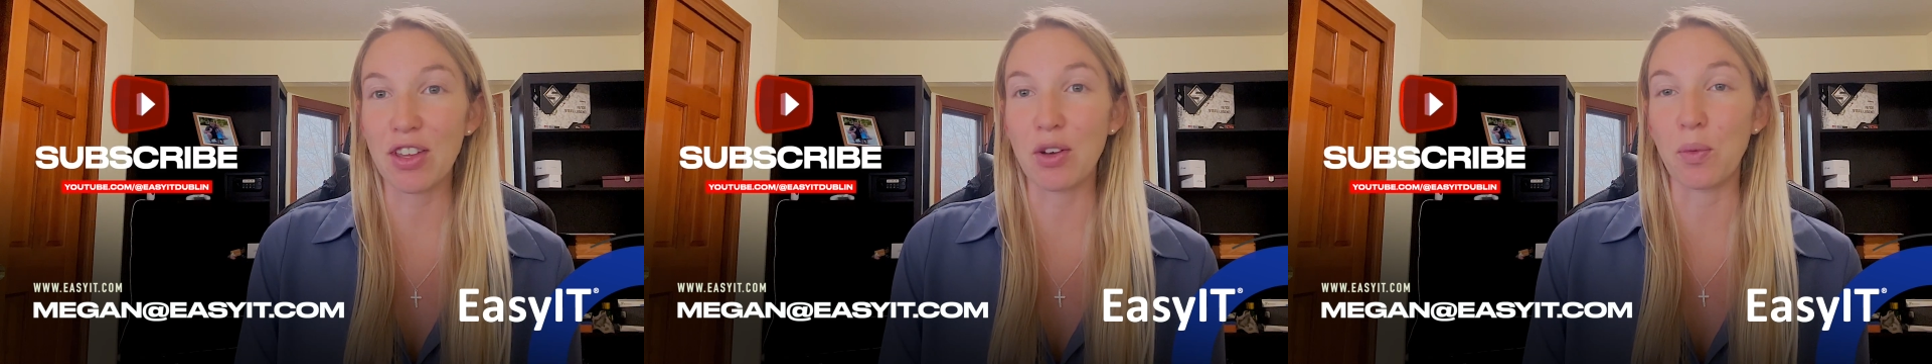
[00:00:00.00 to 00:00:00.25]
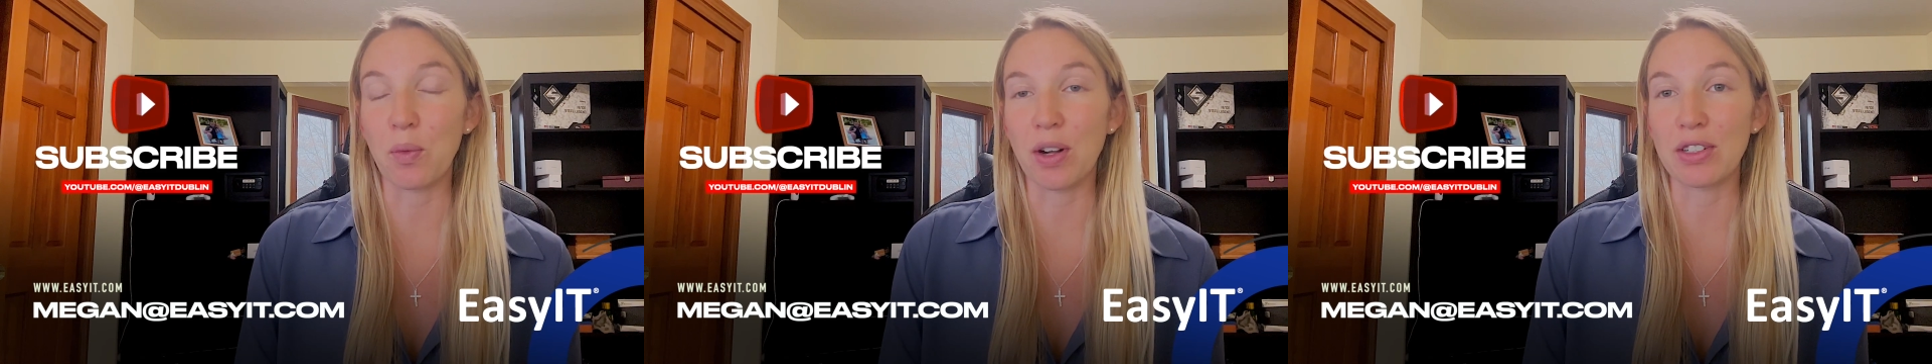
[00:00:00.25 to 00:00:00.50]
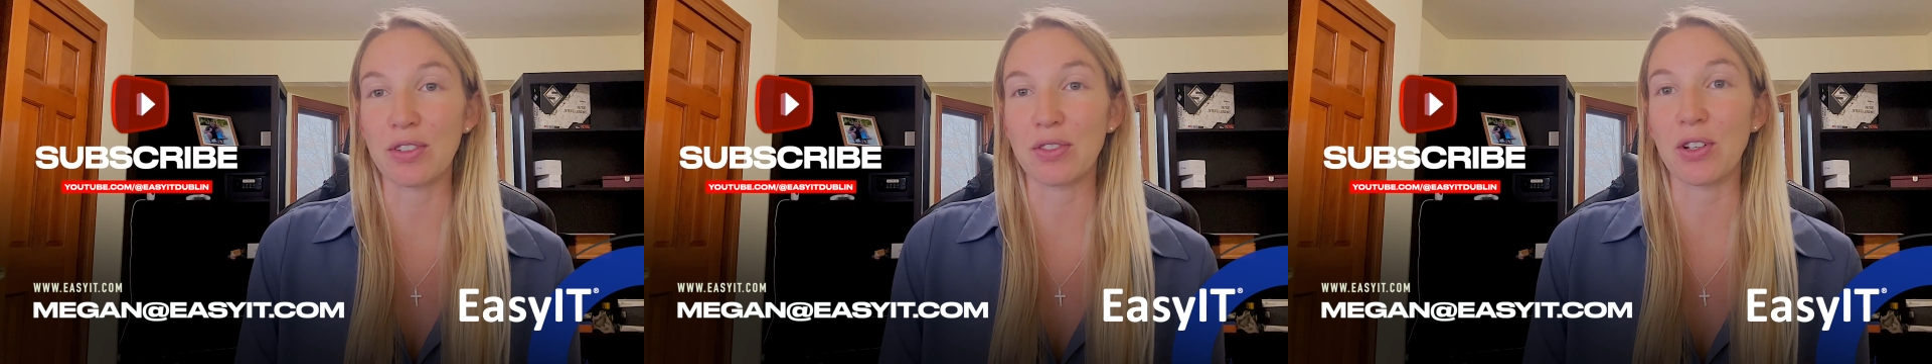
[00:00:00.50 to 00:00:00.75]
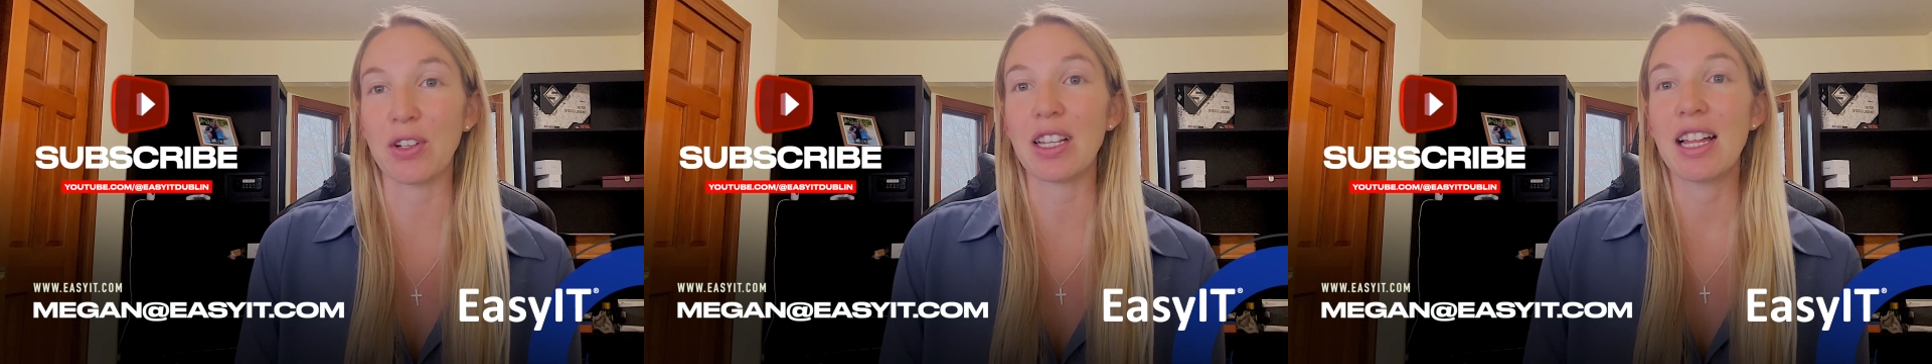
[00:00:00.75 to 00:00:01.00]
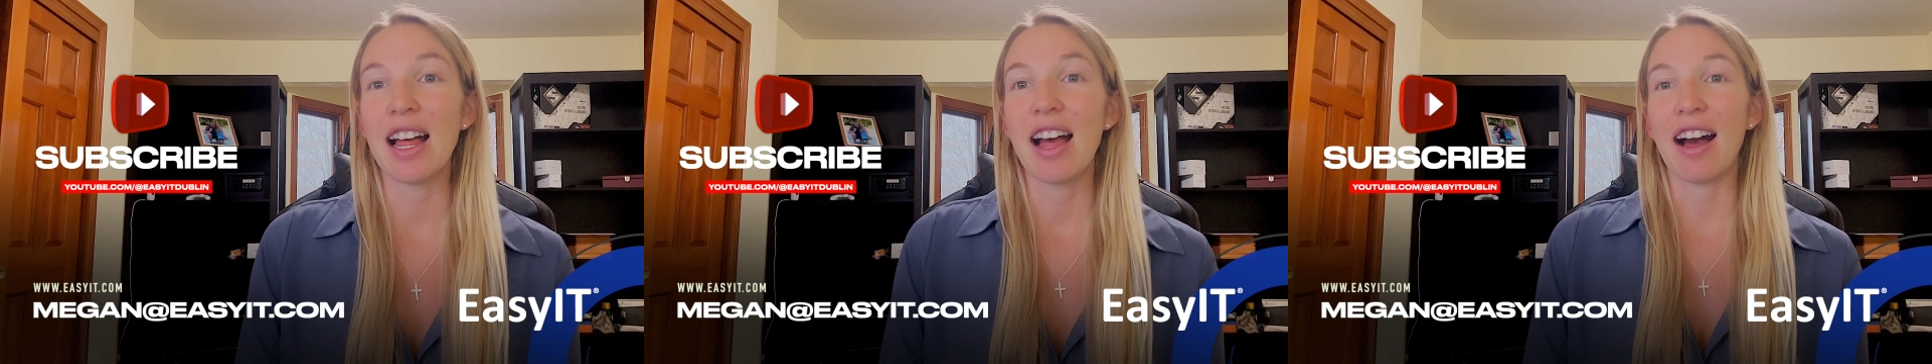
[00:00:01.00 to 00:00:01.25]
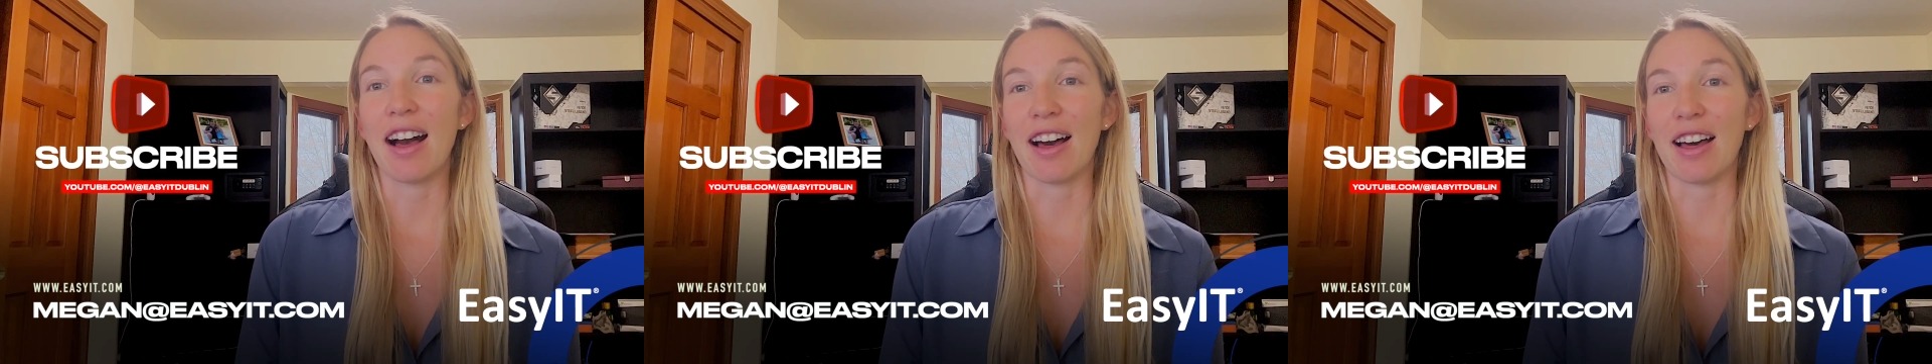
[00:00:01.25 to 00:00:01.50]
and wonderful
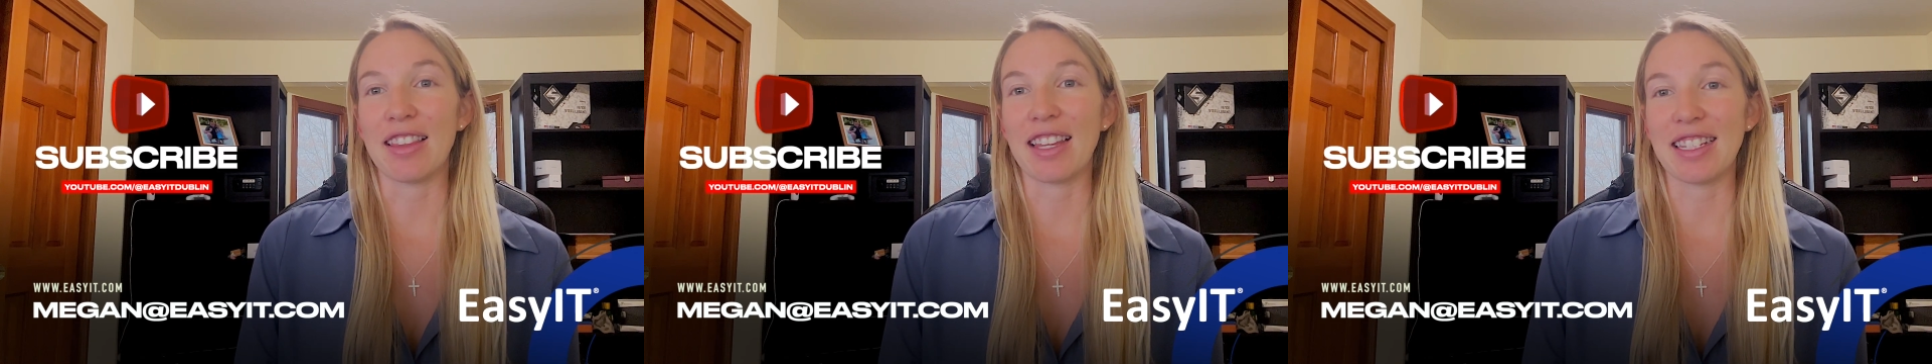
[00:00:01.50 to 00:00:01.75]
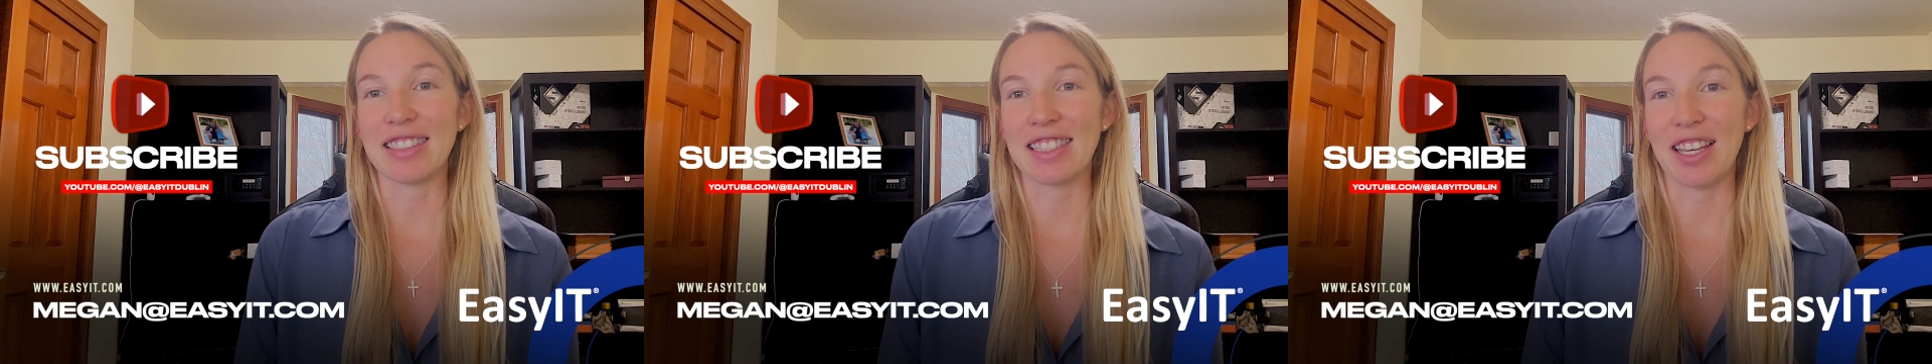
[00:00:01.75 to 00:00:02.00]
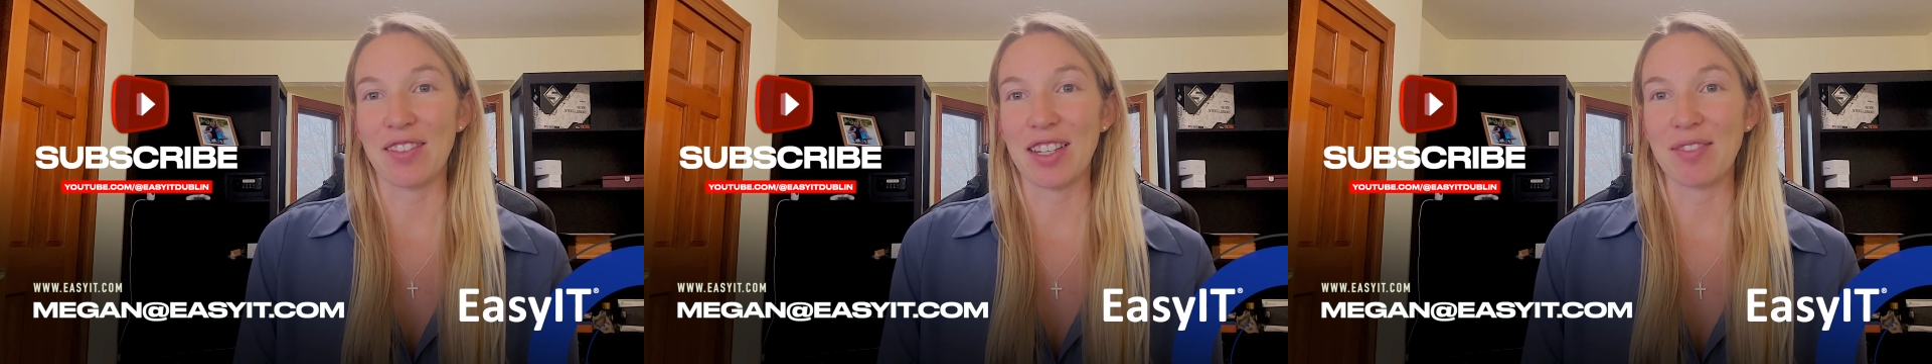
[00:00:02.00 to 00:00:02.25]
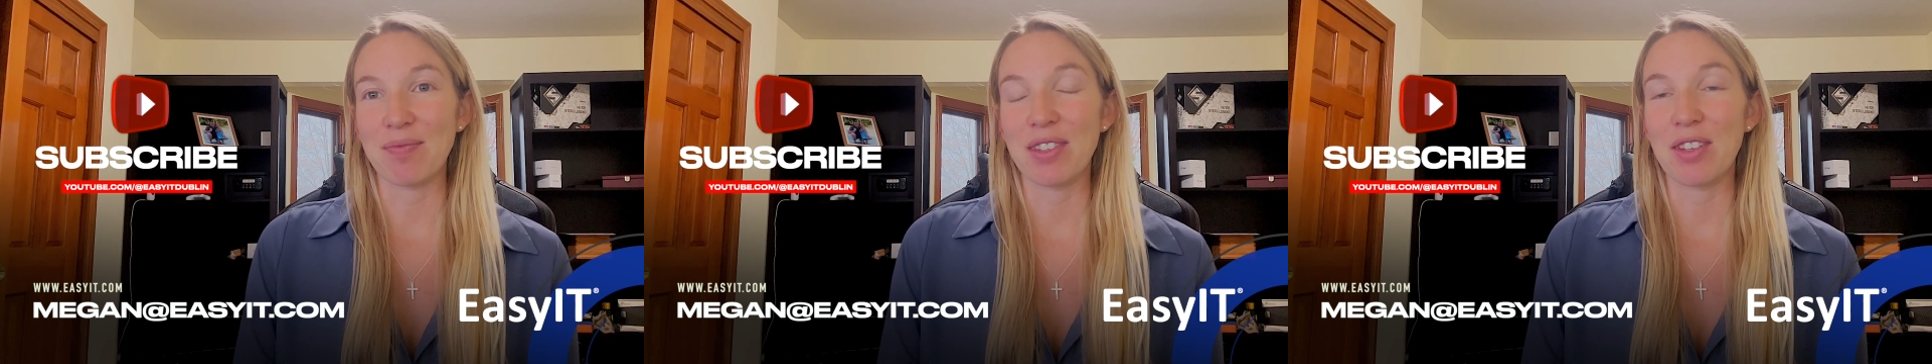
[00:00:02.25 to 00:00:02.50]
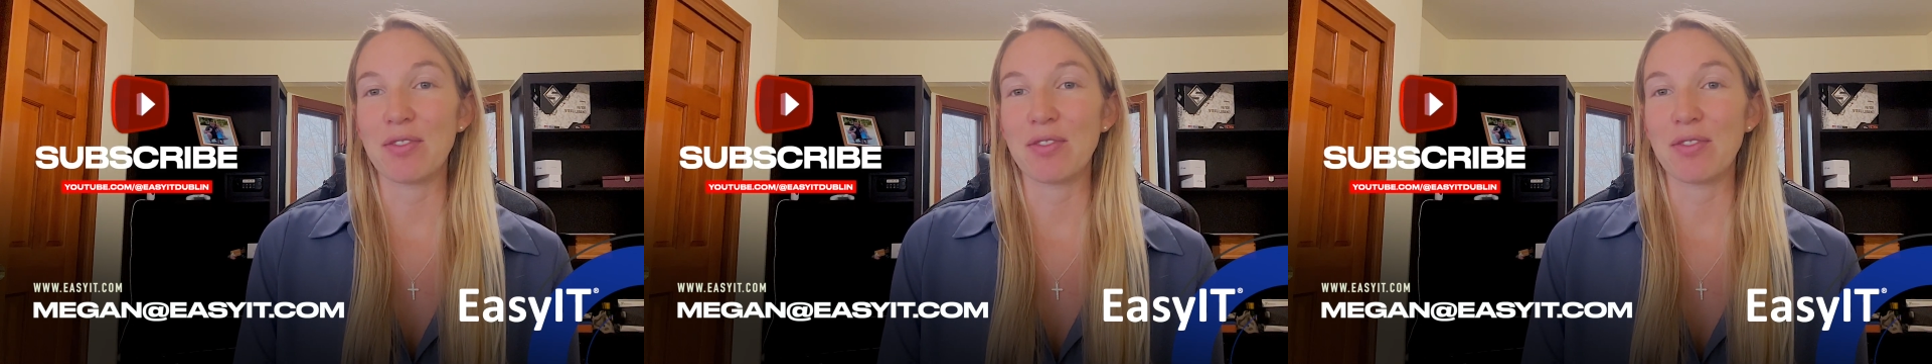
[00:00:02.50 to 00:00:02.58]
Thanksgiving.